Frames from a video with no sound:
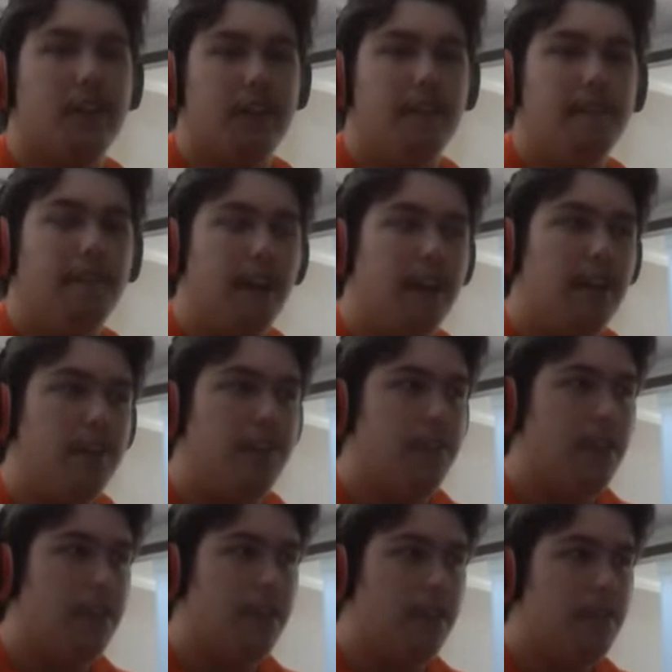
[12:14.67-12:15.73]
advice
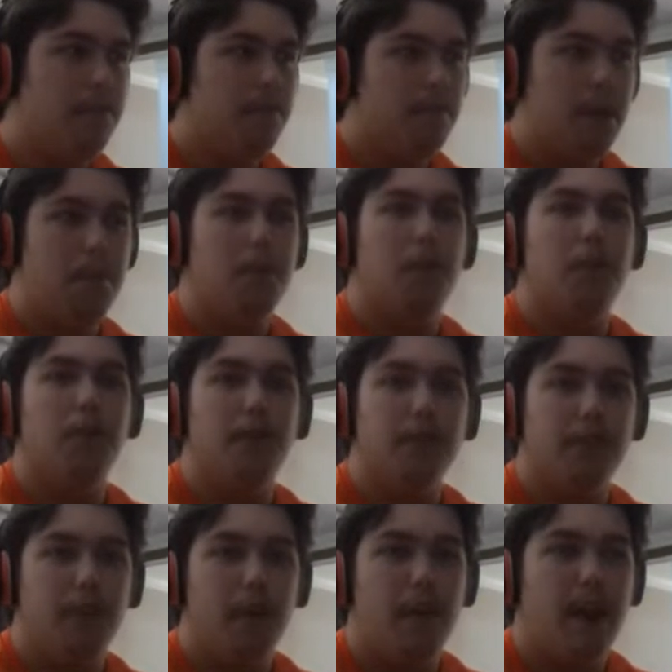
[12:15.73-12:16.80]
for people who
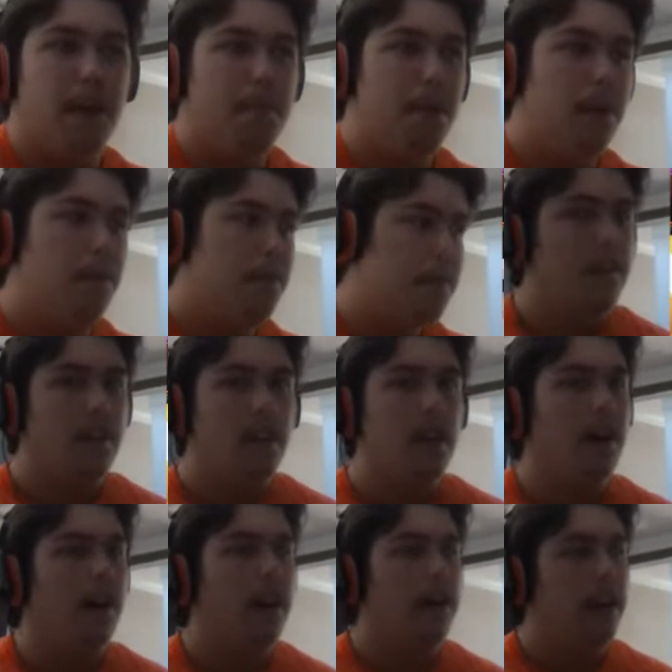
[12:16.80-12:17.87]
use low ammo.
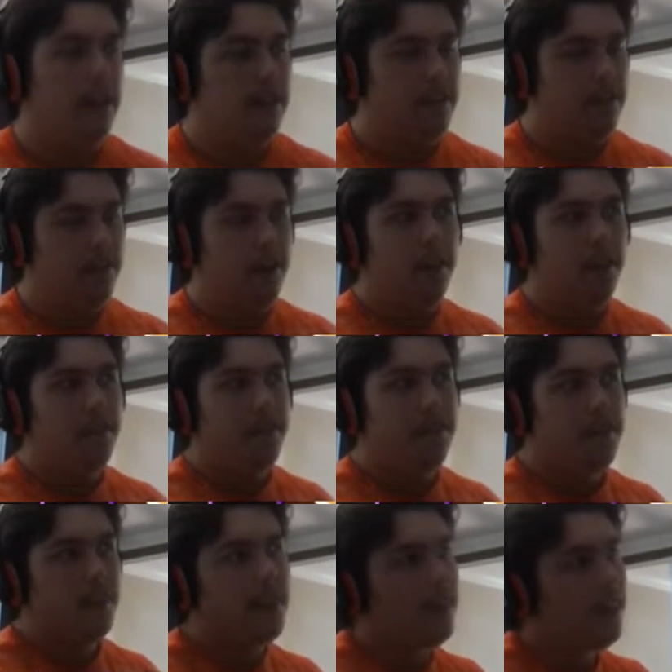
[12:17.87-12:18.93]
Alright, so
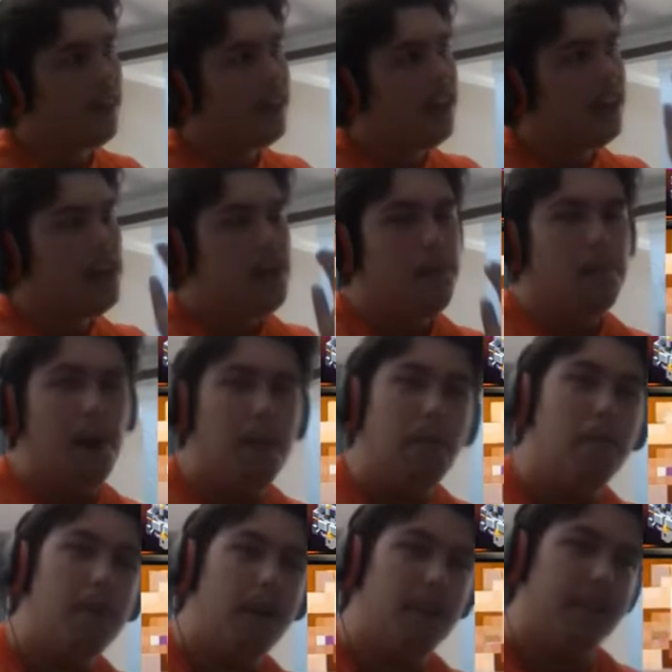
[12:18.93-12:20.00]
Bubble
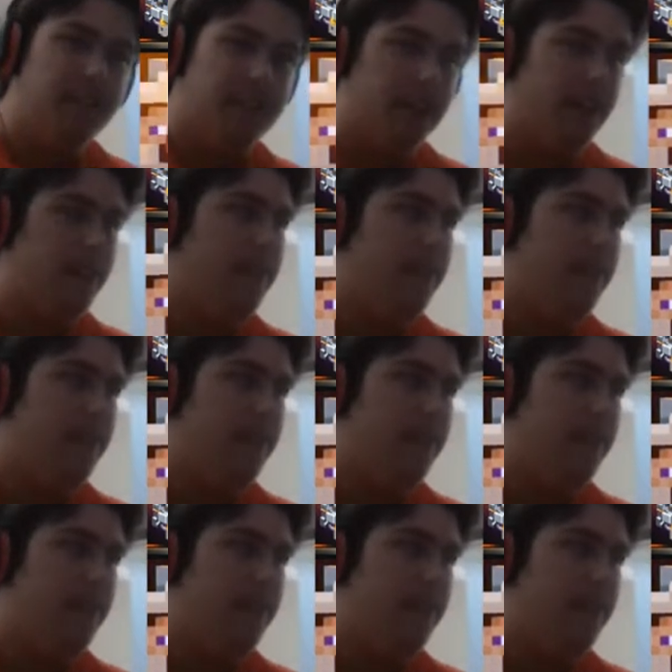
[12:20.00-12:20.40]
Burster.